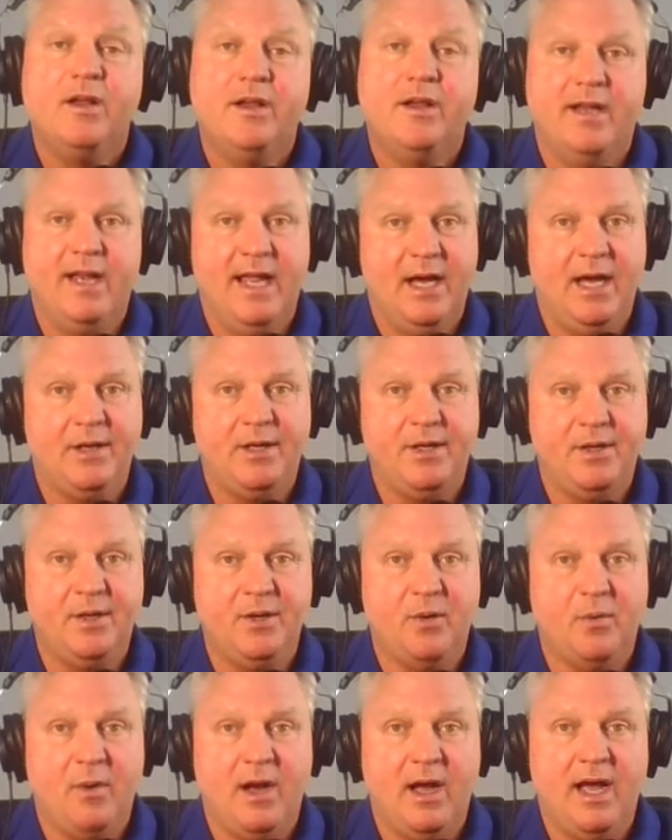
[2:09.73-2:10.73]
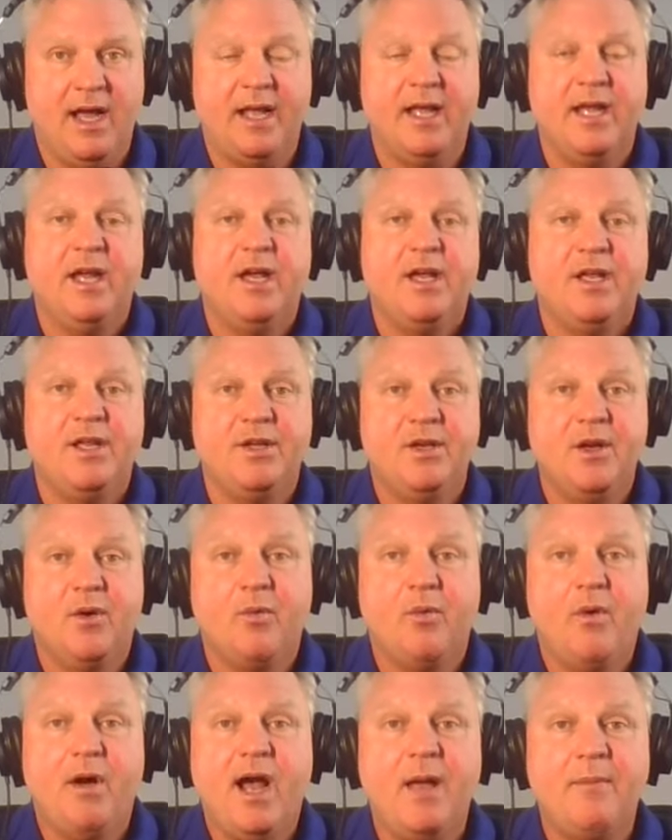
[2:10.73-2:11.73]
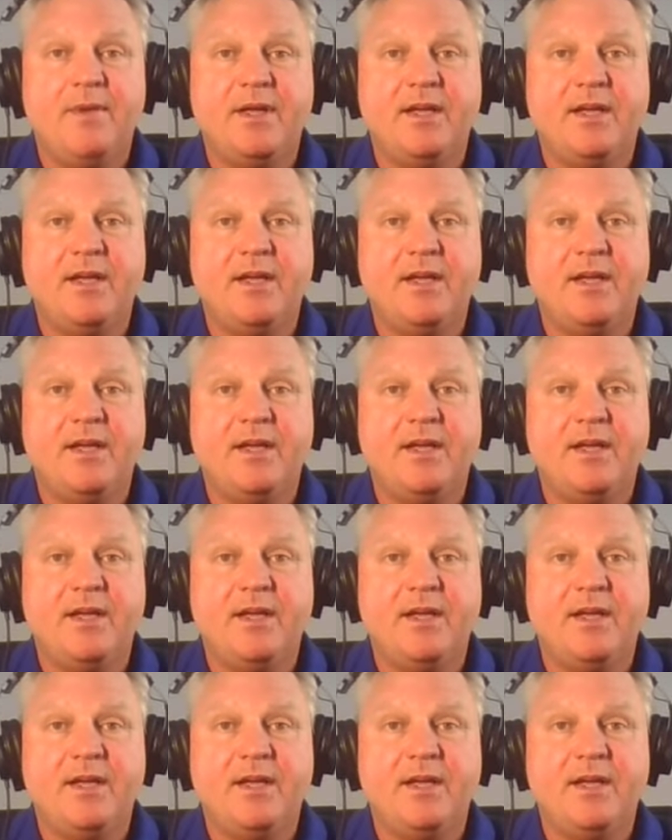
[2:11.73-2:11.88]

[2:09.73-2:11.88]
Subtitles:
Now you know why. You know why?